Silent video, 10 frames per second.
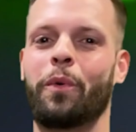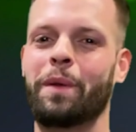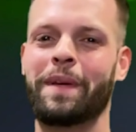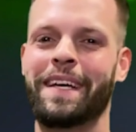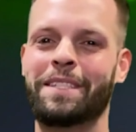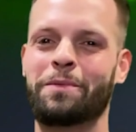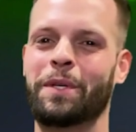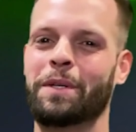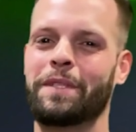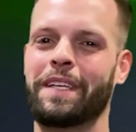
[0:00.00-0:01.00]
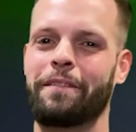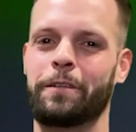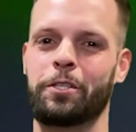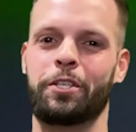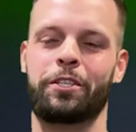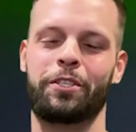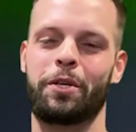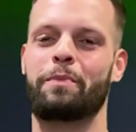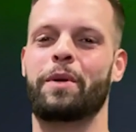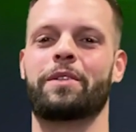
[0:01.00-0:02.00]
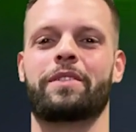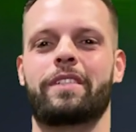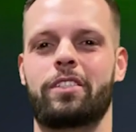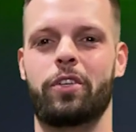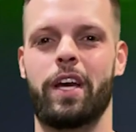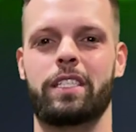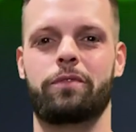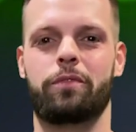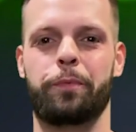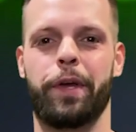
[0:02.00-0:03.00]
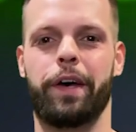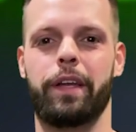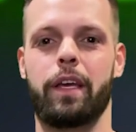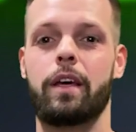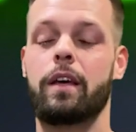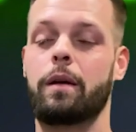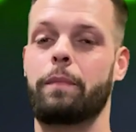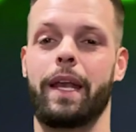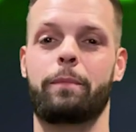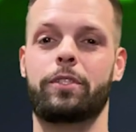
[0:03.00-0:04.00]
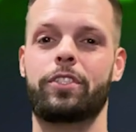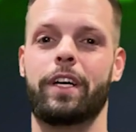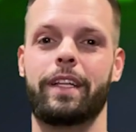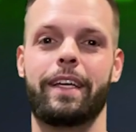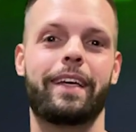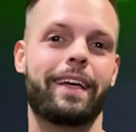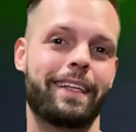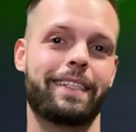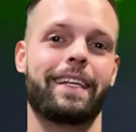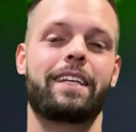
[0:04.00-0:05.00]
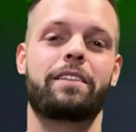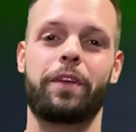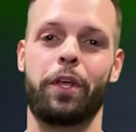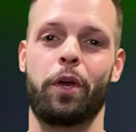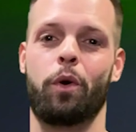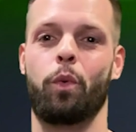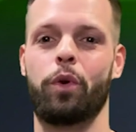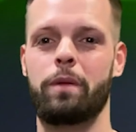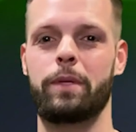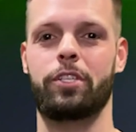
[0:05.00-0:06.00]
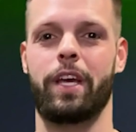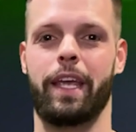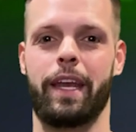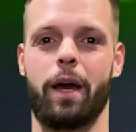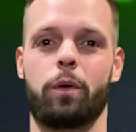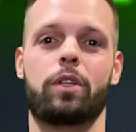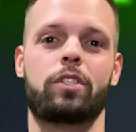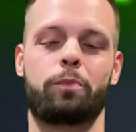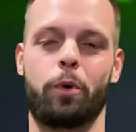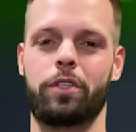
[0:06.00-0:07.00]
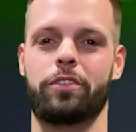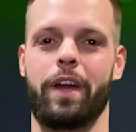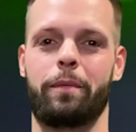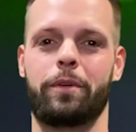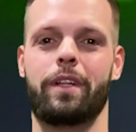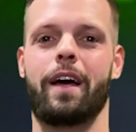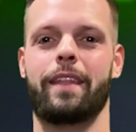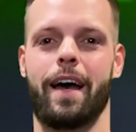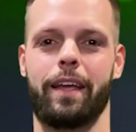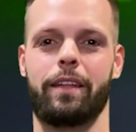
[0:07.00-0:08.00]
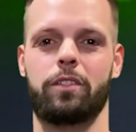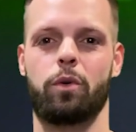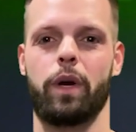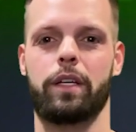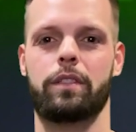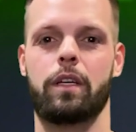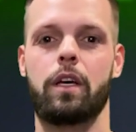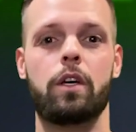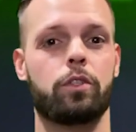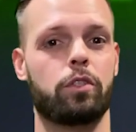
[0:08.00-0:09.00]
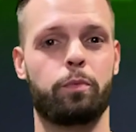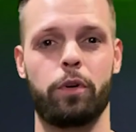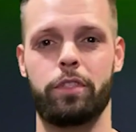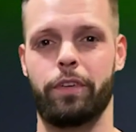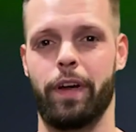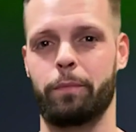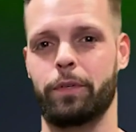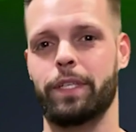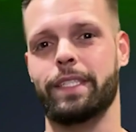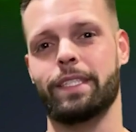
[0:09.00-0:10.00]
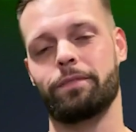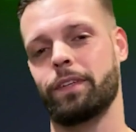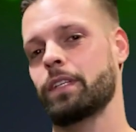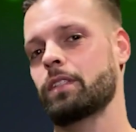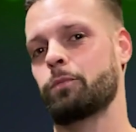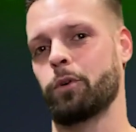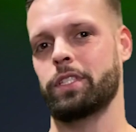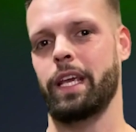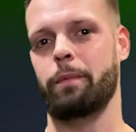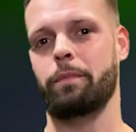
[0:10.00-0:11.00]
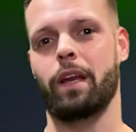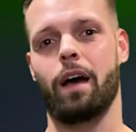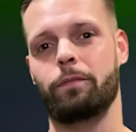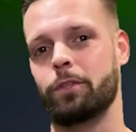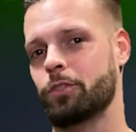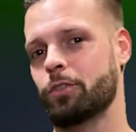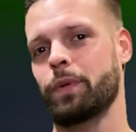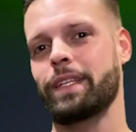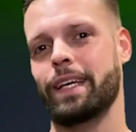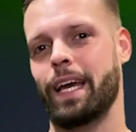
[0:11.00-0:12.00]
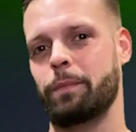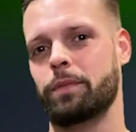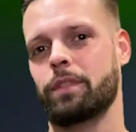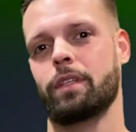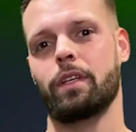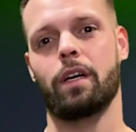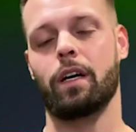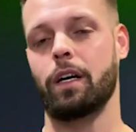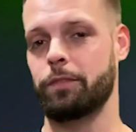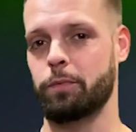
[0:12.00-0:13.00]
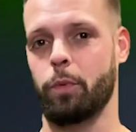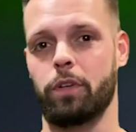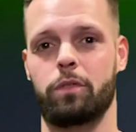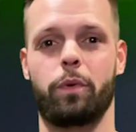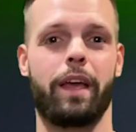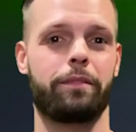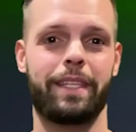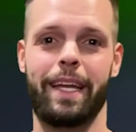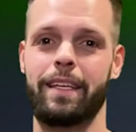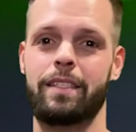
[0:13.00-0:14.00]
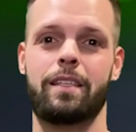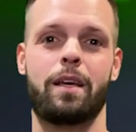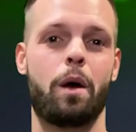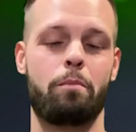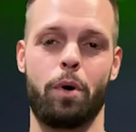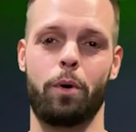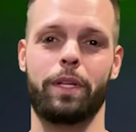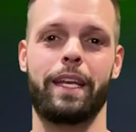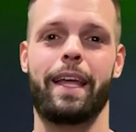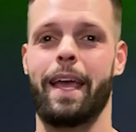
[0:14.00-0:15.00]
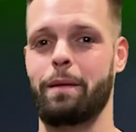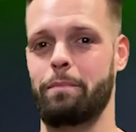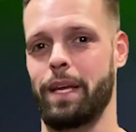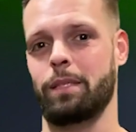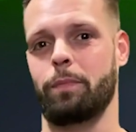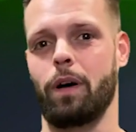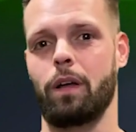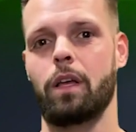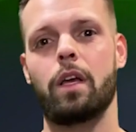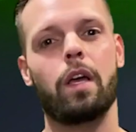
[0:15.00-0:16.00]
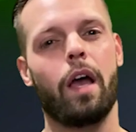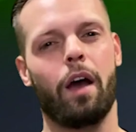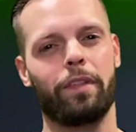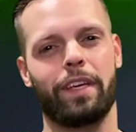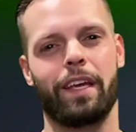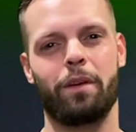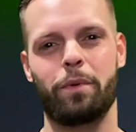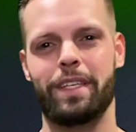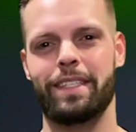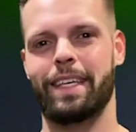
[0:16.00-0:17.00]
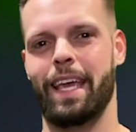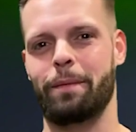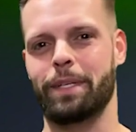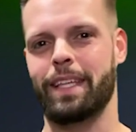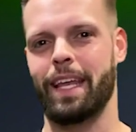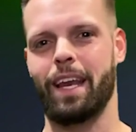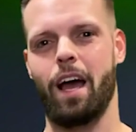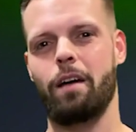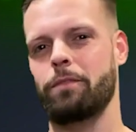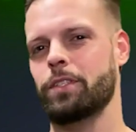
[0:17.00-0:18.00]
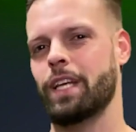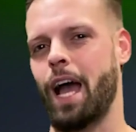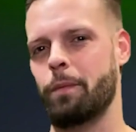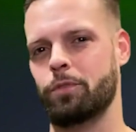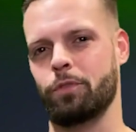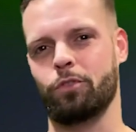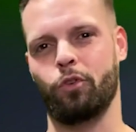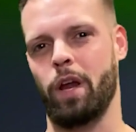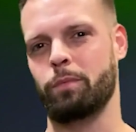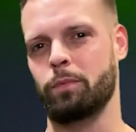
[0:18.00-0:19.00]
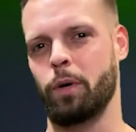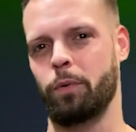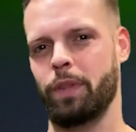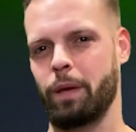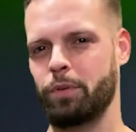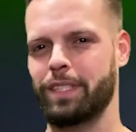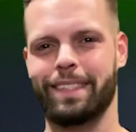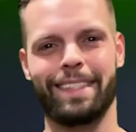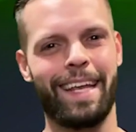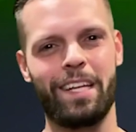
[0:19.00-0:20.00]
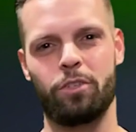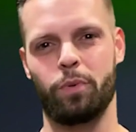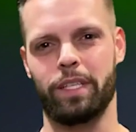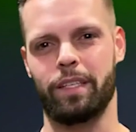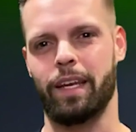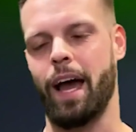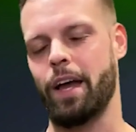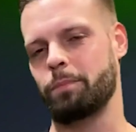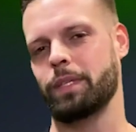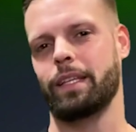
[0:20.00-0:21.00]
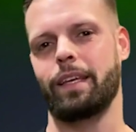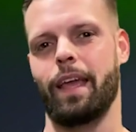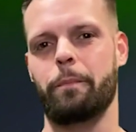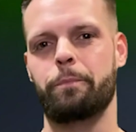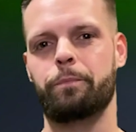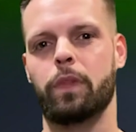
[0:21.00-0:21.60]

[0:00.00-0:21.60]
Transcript: What up guys and welcome to DyVRsion, your personal distraction from reality. My name is Charlie and today's video we're going to be checking out Sports Scramble on the Oculus Quest. So Sports Scramble is a fun sports game that offers three types of sports. We have tennis, bowling, and baseball. However, the kicker with this game is that it offers an optional scramble mode that puts a zany twist on how you play the game.